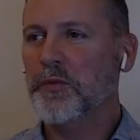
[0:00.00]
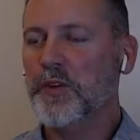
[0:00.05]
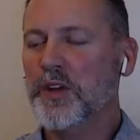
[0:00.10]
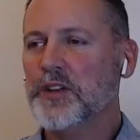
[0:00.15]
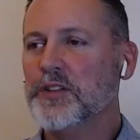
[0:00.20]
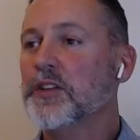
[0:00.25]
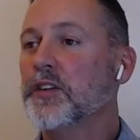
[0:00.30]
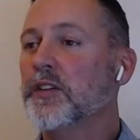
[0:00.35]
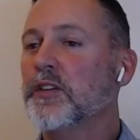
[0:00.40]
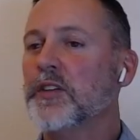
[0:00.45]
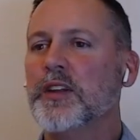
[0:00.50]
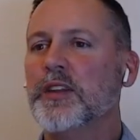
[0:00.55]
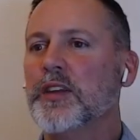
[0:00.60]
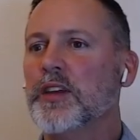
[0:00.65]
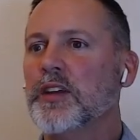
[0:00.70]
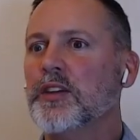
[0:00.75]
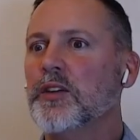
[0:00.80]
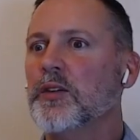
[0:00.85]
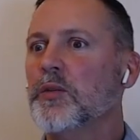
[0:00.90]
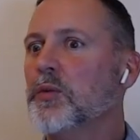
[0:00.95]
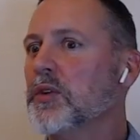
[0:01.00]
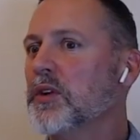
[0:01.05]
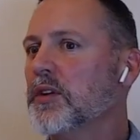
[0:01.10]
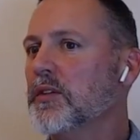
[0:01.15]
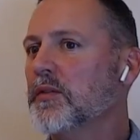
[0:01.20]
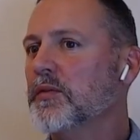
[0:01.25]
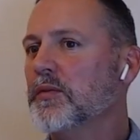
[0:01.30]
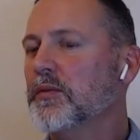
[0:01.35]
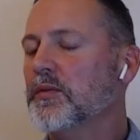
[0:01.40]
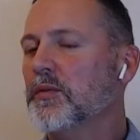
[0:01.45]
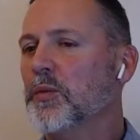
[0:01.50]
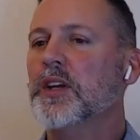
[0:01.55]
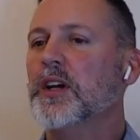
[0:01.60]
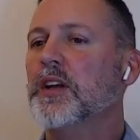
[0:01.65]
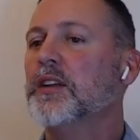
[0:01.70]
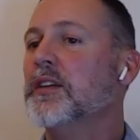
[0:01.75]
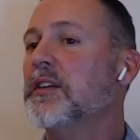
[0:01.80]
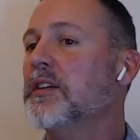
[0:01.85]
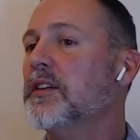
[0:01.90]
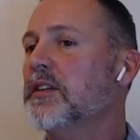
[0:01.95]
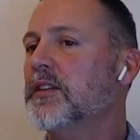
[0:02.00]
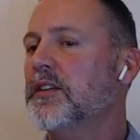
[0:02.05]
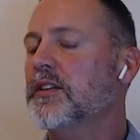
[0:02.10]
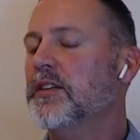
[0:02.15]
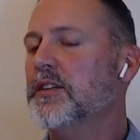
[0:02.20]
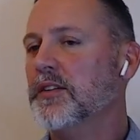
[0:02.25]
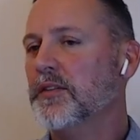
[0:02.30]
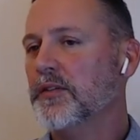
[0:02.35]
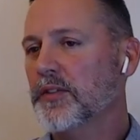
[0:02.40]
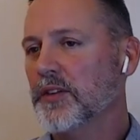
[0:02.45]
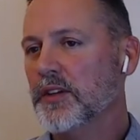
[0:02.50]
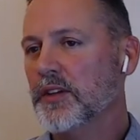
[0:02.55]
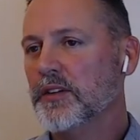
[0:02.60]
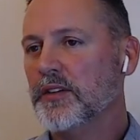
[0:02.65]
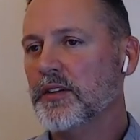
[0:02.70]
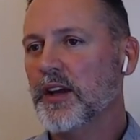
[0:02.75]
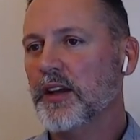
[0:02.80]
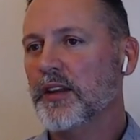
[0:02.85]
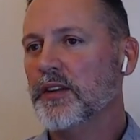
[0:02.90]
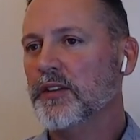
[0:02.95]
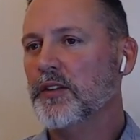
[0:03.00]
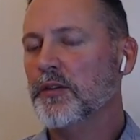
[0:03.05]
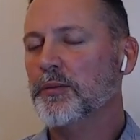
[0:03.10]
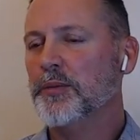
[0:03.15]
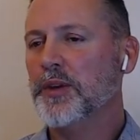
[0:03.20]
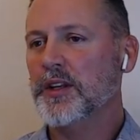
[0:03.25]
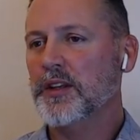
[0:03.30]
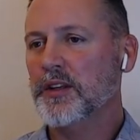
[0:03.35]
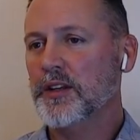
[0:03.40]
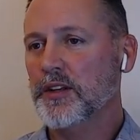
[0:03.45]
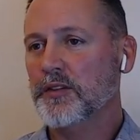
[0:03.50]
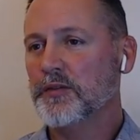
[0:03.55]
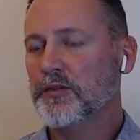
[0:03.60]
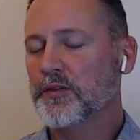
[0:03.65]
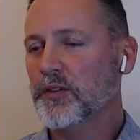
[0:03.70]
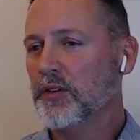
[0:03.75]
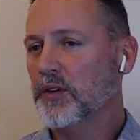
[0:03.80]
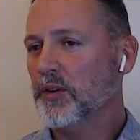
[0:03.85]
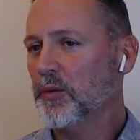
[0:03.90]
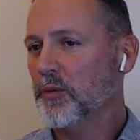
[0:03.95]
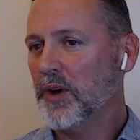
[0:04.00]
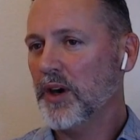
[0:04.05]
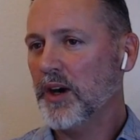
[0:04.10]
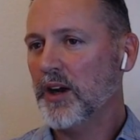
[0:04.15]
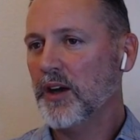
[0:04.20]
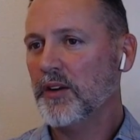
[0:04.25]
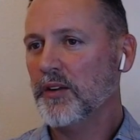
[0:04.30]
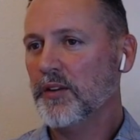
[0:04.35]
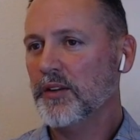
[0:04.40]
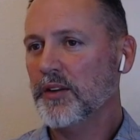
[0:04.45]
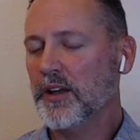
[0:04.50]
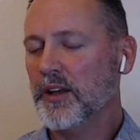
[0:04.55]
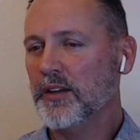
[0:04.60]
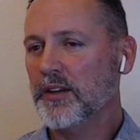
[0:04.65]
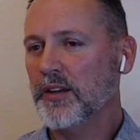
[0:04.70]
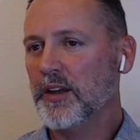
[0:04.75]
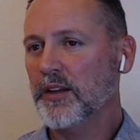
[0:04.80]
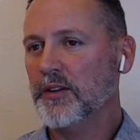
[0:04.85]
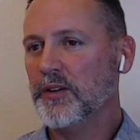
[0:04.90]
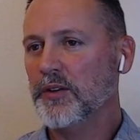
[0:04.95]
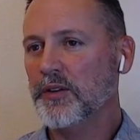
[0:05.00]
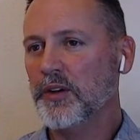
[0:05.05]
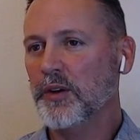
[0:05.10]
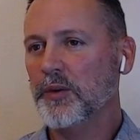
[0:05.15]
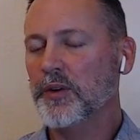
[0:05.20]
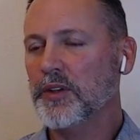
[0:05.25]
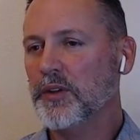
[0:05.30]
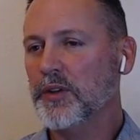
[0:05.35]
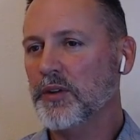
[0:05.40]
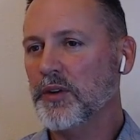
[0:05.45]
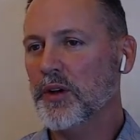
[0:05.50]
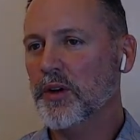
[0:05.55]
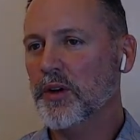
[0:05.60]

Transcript: Is there anything you would have done different now that you've been in it for a while, that now that you know what you